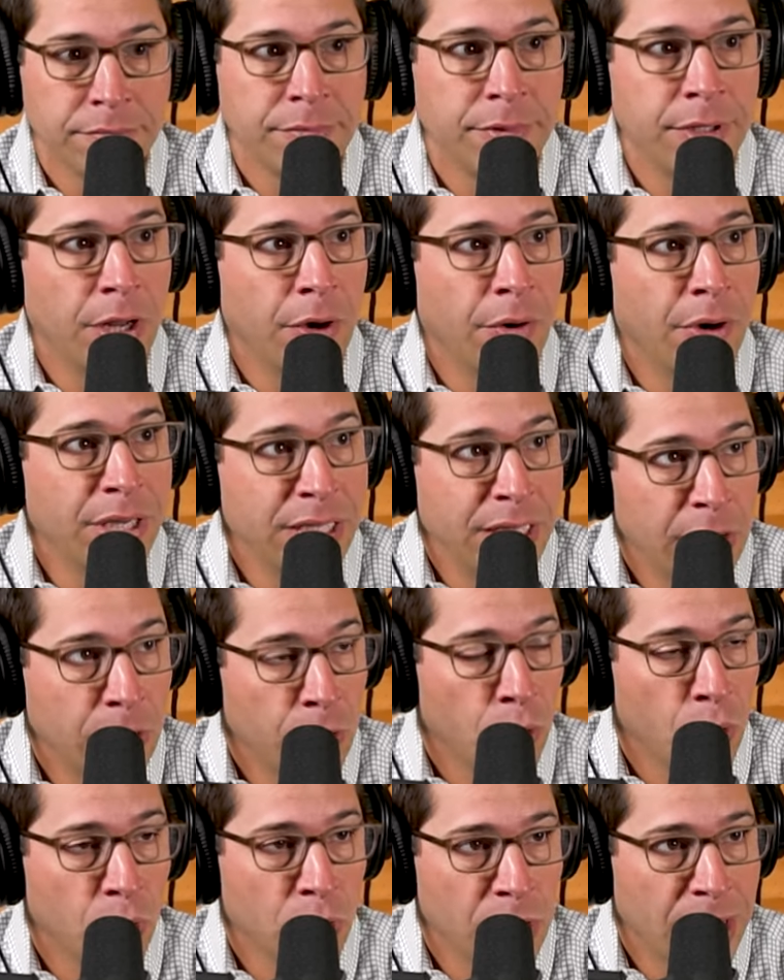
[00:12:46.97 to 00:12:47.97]
you know, a year
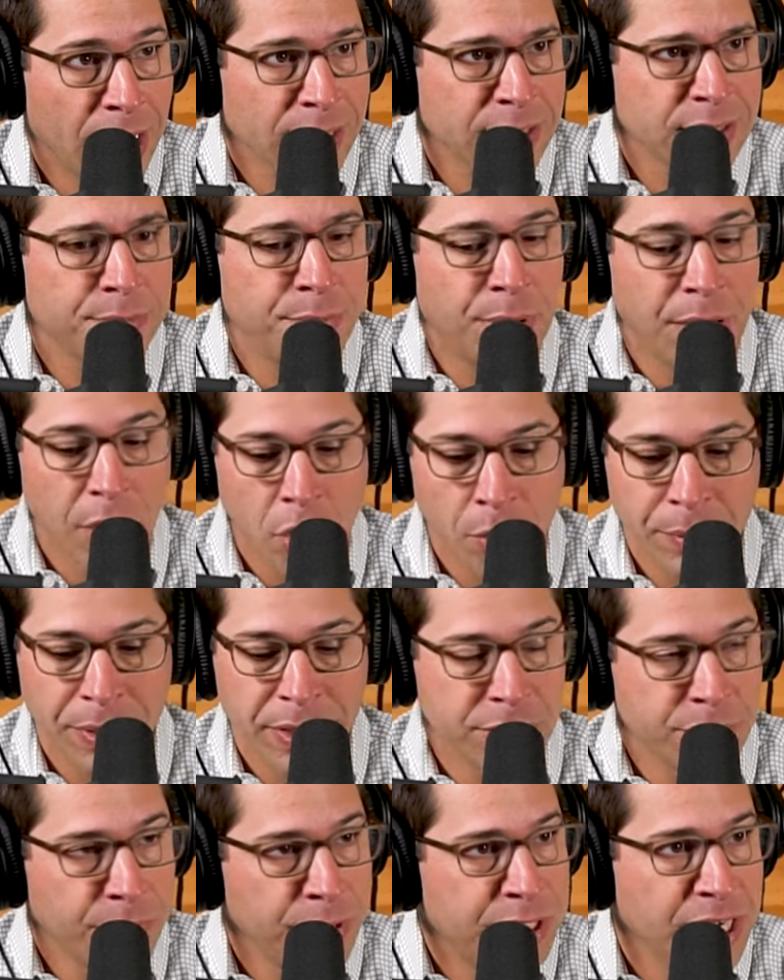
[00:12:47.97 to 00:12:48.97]
or less, by all
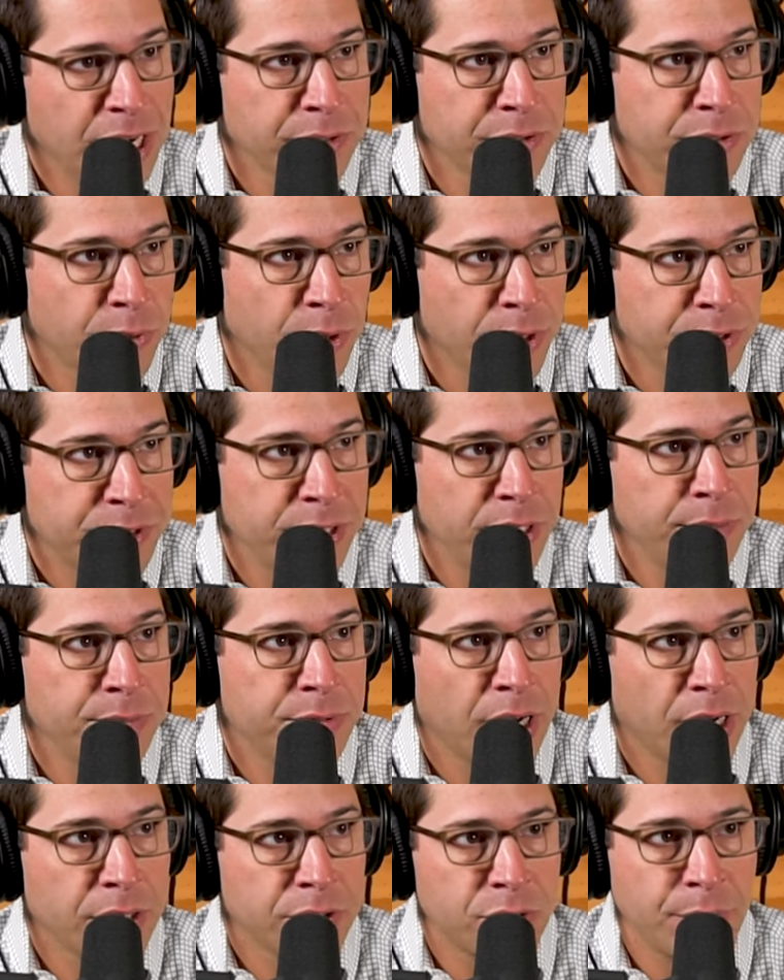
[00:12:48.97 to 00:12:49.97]
means, reach out to our team,
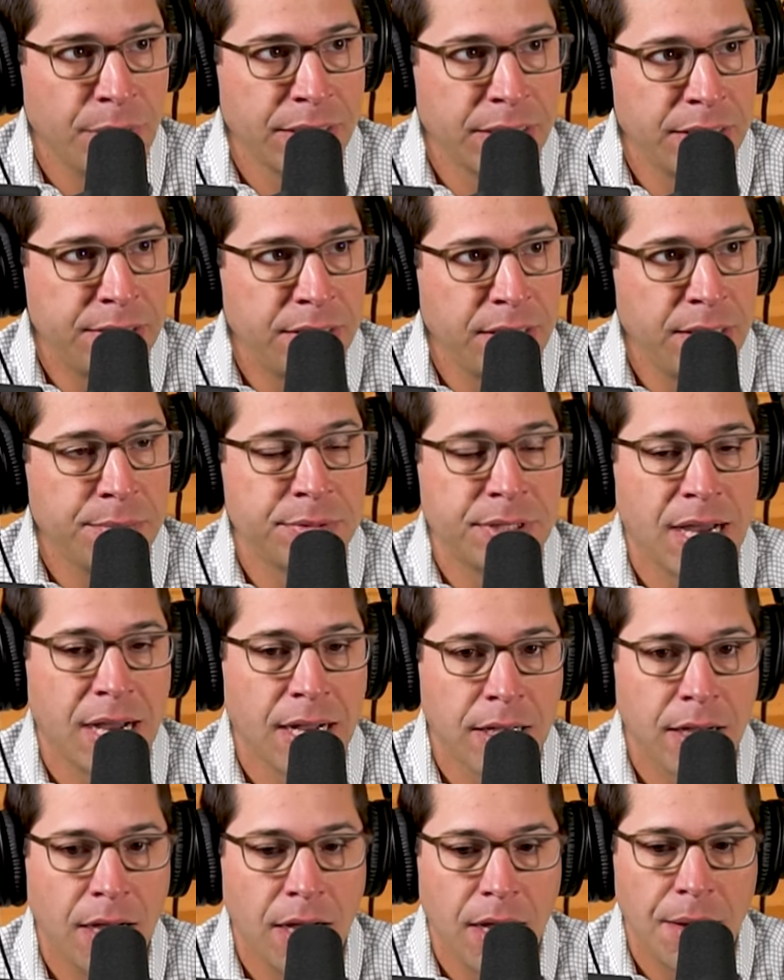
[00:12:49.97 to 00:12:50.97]

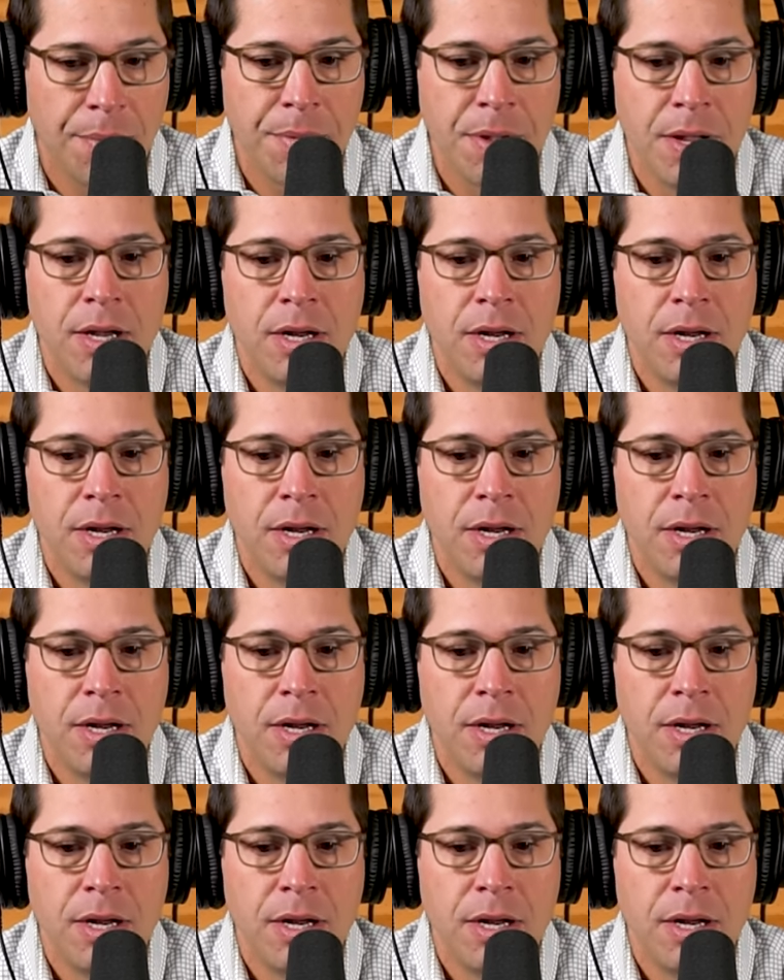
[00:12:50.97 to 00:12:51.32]
ToddTramonteTeam.com,